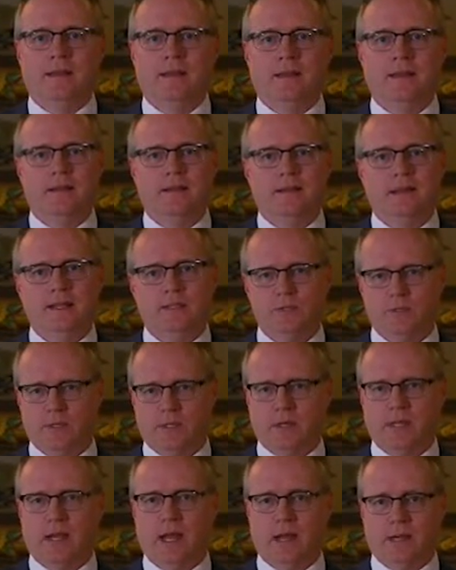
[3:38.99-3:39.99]
In Hendrik
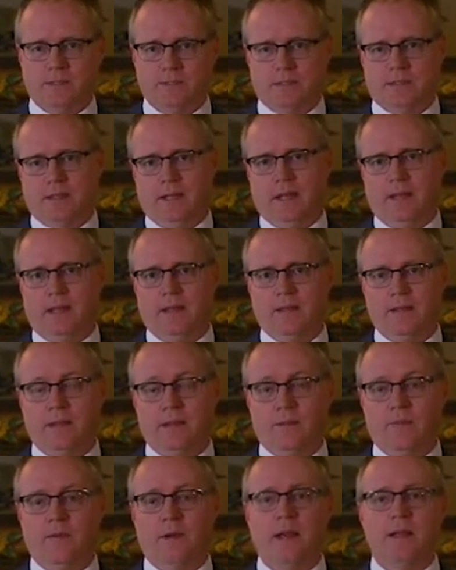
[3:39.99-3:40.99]
de Cock's day,
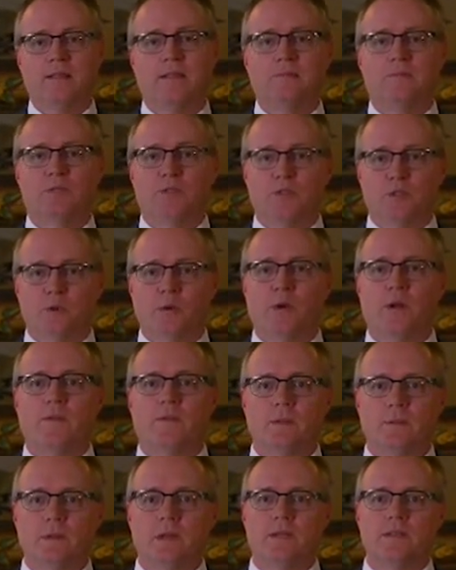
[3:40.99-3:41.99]
the vast majority
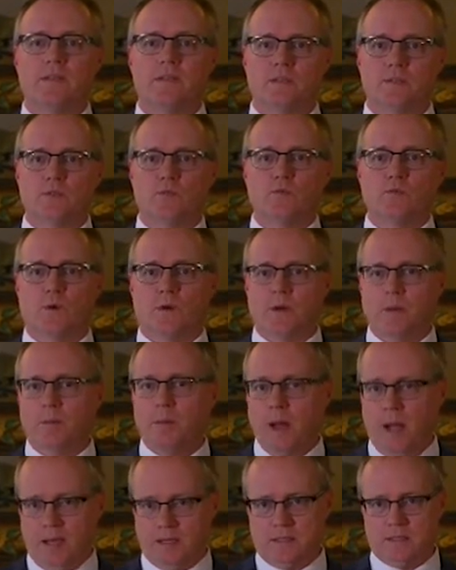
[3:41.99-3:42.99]
of the ministers were
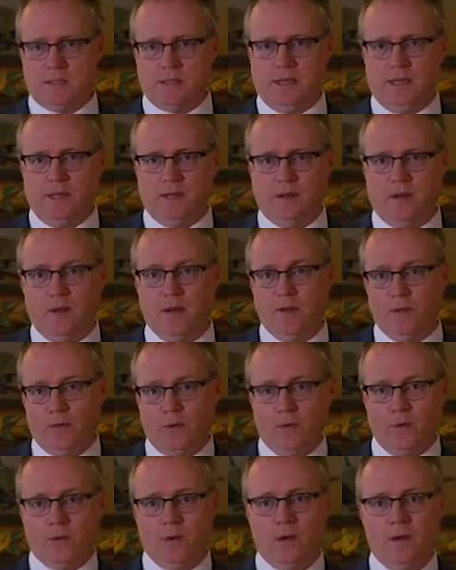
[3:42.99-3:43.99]
apostate,
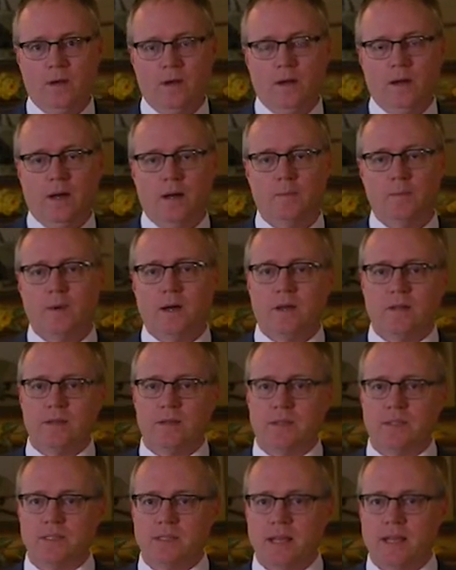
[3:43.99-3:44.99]
although among
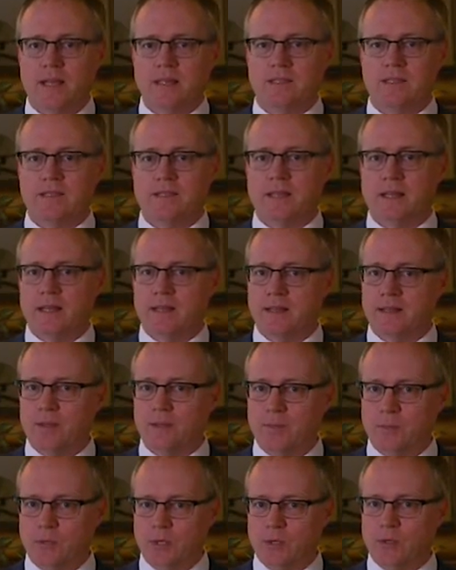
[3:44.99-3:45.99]
the saints in
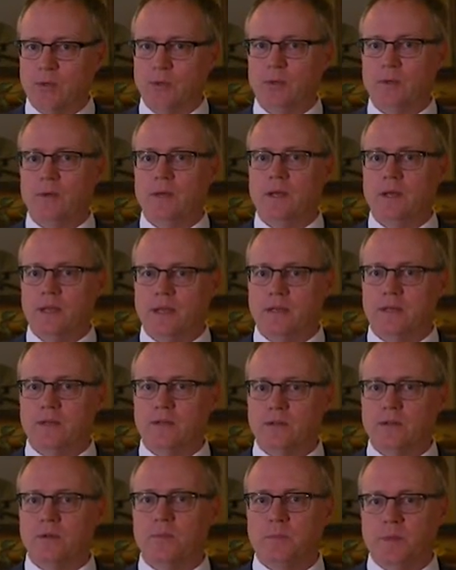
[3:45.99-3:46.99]
the pew, it
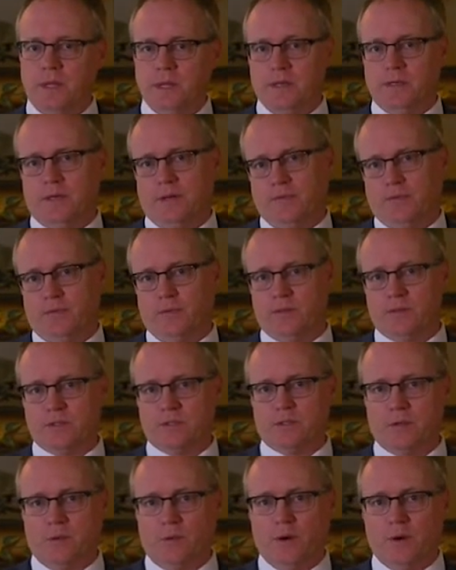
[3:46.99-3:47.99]
could be a different
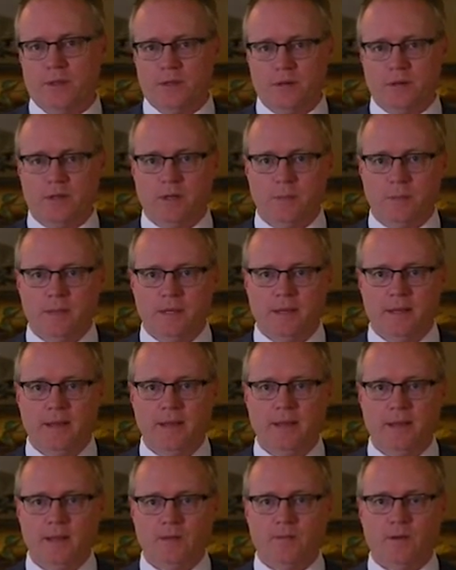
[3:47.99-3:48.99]
story. There could be
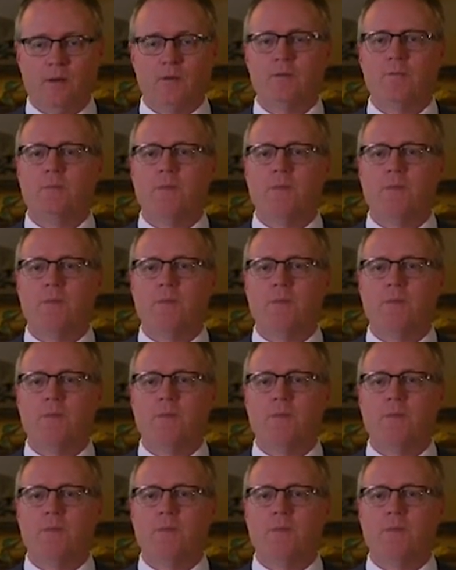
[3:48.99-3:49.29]
found